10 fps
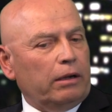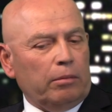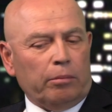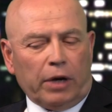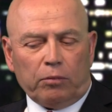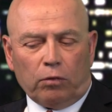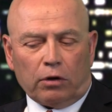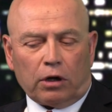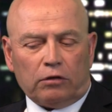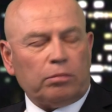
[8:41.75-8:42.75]
I my
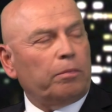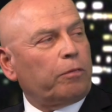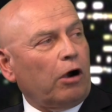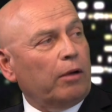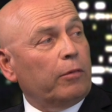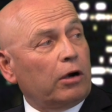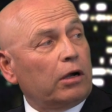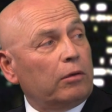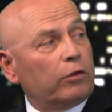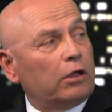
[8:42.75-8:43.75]
work is
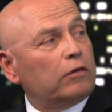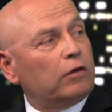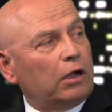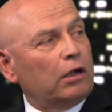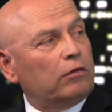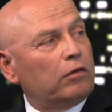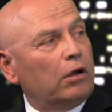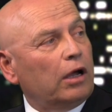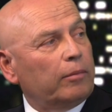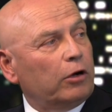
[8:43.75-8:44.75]
primarily with
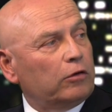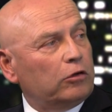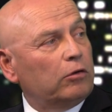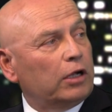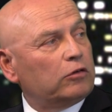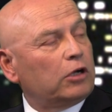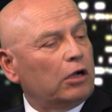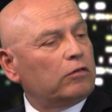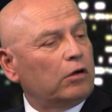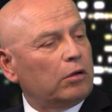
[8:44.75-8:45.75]
education. I'm on two
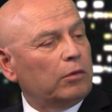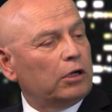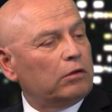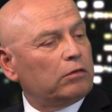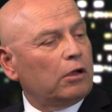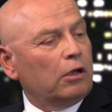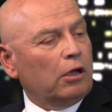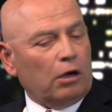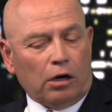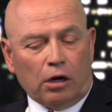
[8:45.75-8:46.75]
education committees,
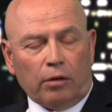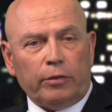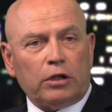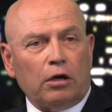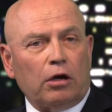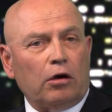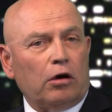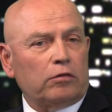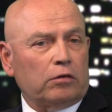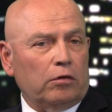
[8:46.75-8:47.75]
uh, but then I
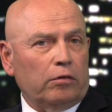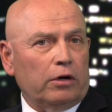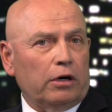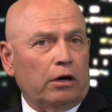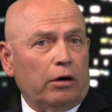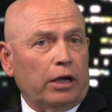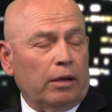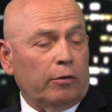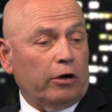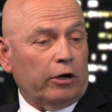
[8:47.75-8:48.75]
also uh,
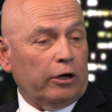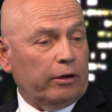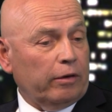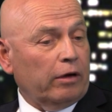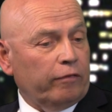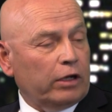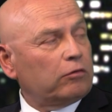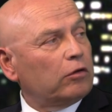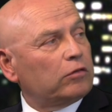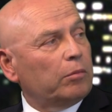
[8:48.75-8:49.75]
am on a, a,
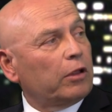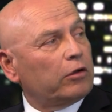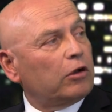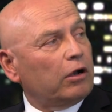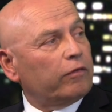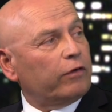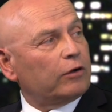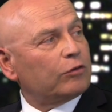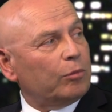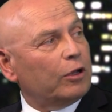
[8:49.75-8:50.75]
Veterans and Military
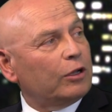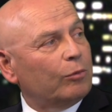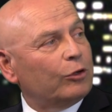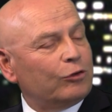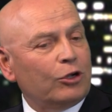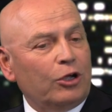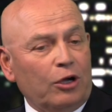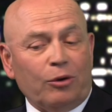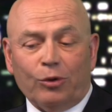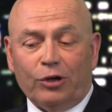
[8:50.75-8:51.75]
Affairs Committee, which
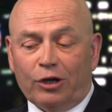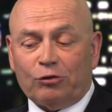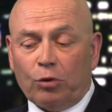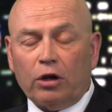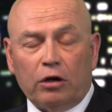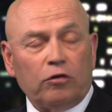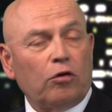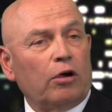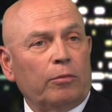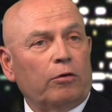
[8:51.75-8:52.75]
is really
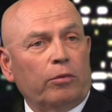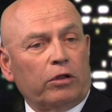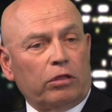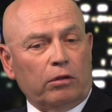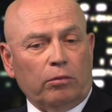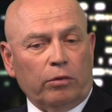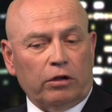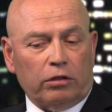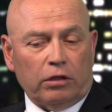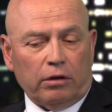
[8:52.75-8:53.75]
enjoyable with
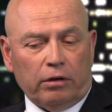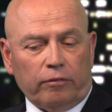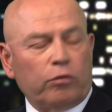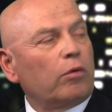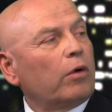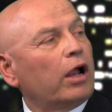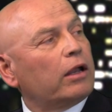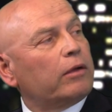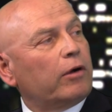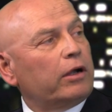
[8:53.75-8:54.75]
with uh, Fort
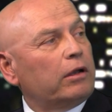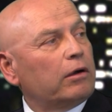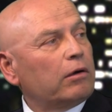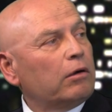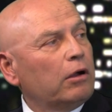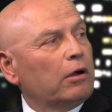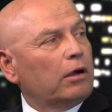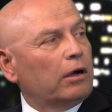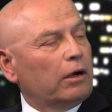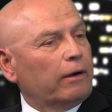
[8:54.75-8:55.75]
Riley right here.
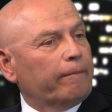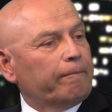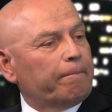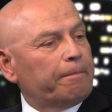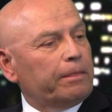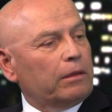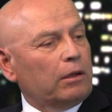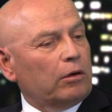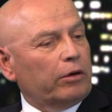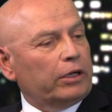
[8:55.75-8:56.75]
Um,
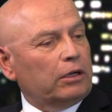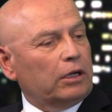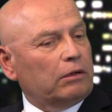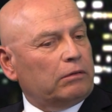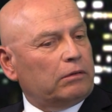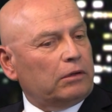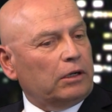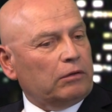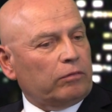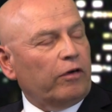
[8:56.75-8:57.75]
you know, it, it's
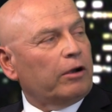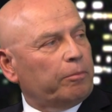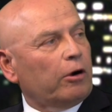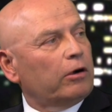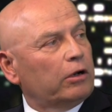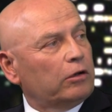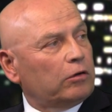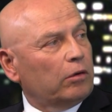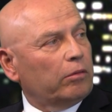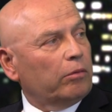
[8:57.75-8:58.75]
it's very
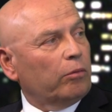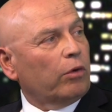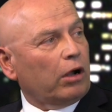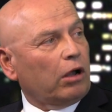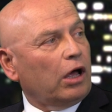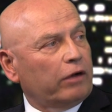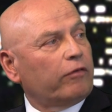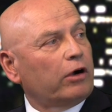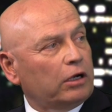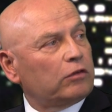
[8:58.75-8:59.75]
pertinent to what a lot
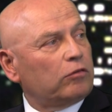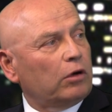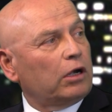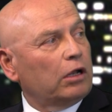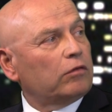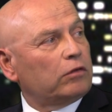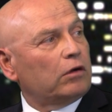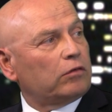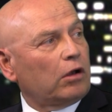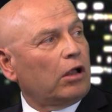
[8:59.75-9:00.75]
of our district is.
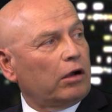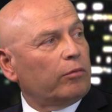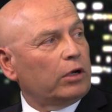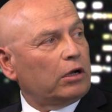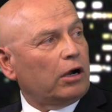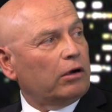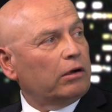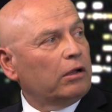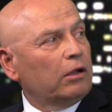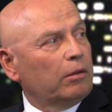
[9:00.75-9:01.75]
There's a lot of
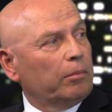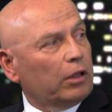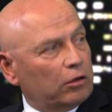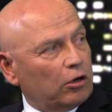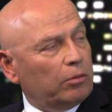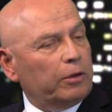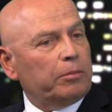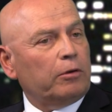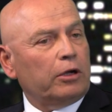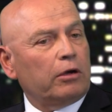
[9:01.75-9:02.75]
retired military
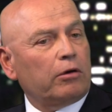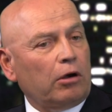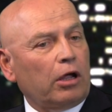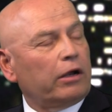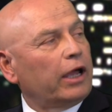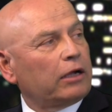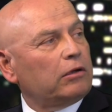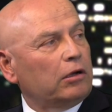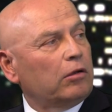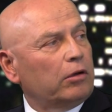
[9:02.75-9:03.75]
people here and a lot of
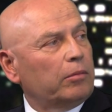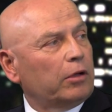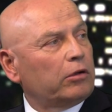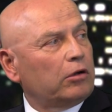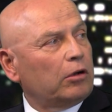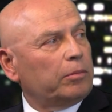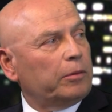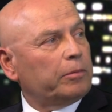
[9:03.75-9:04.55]
active duty military